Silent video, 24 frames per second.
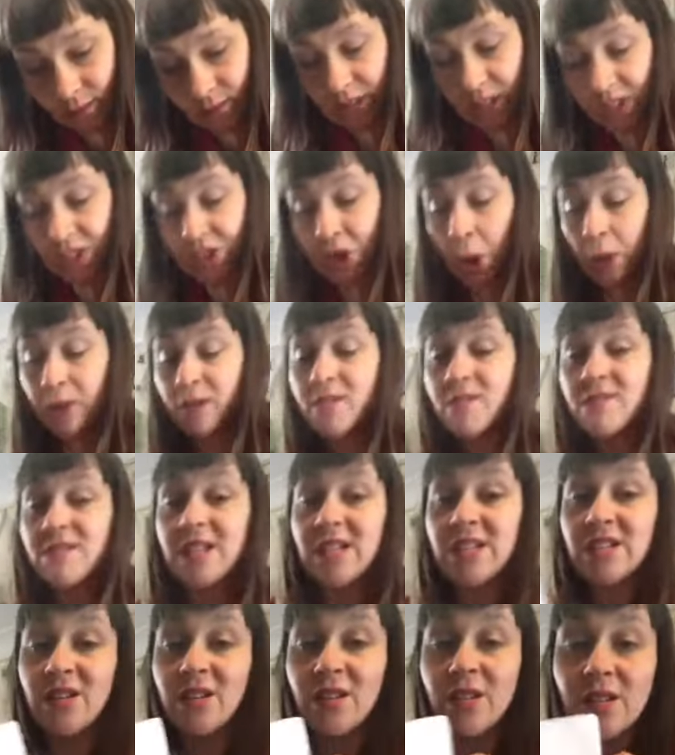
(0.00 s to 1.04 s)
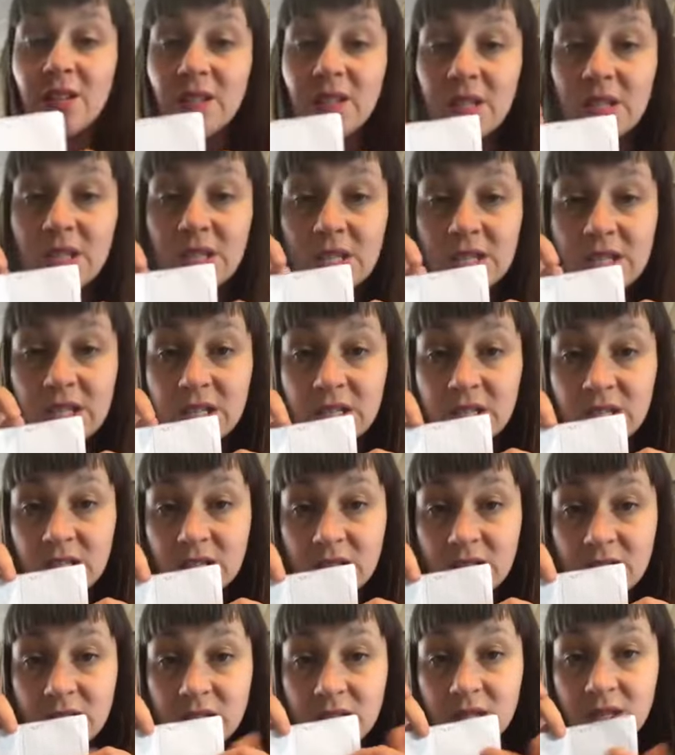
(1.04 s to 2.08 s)
So I'd already done the
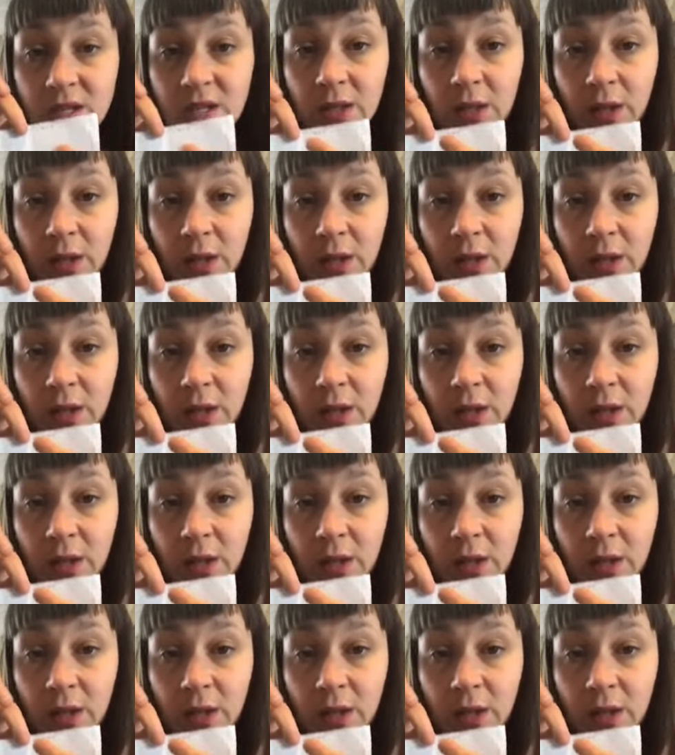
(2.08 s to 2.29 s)
distance,